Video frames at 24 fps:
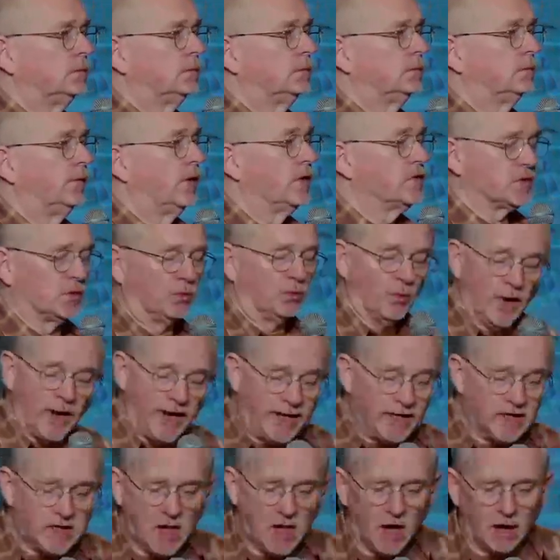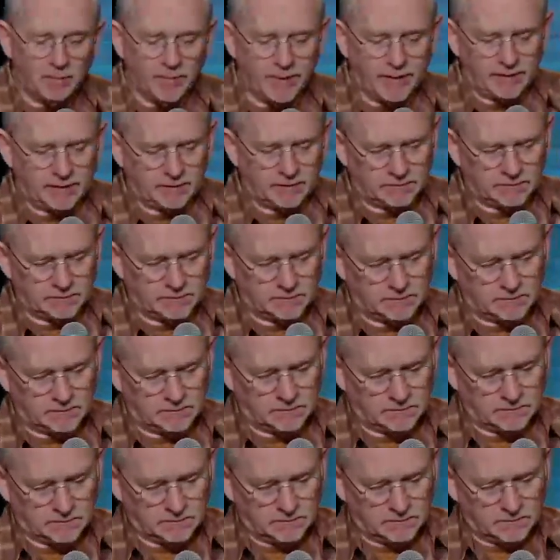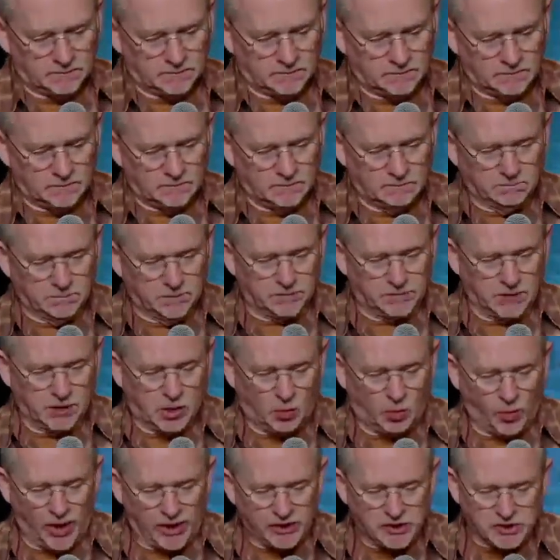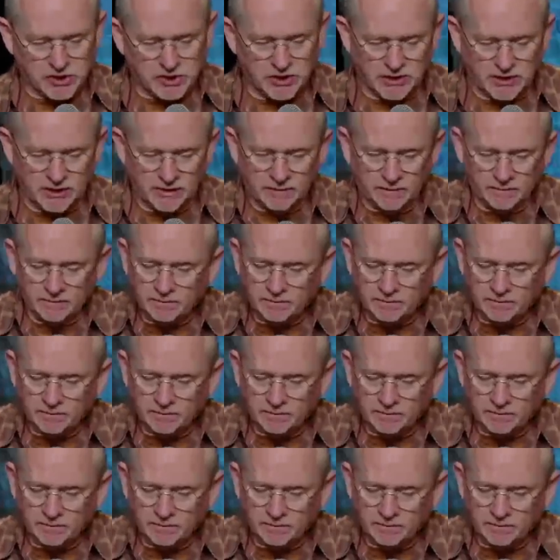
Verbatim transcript: there's a rain coming. But the question